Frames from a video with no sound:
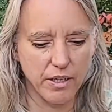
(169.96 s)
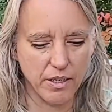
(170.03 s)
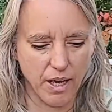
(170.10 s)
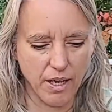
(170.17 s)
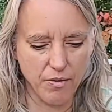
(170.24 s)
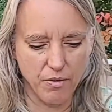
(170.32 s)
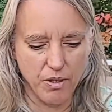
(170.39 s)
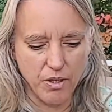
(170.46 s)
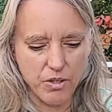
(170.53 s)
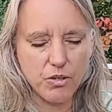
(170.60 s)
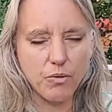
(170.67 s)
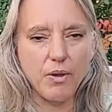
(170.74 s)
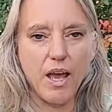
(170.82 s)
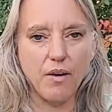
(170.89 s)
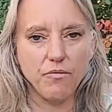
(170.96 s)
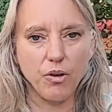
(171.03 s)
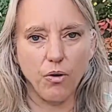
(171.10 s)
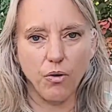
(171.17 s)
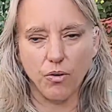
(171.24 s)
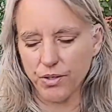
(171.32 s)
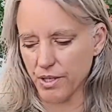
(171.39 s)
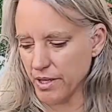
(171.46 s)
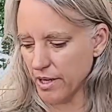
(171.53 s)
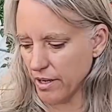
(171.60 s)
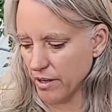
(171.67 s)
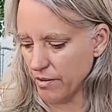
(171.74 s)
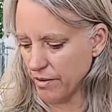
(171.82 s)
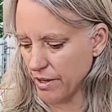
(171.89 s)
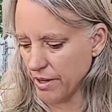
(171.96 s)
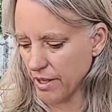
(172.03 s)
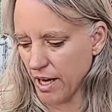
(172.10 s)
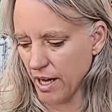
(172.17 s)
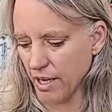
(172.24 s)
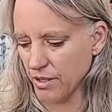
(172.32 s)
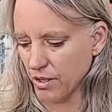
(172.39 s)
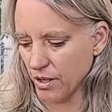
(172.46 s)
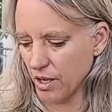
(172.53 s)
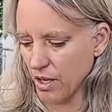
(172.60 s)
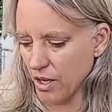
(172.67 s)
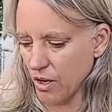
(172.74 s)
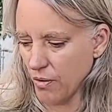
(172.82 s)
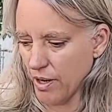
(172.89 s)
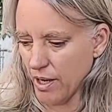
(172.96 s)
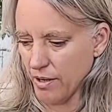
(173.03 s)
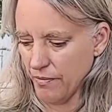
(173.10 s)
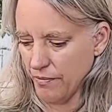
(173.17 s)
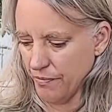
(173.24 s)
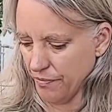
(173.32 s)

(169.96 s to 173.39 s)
Okay, so we have the holes in there that the cuttings are going to go in.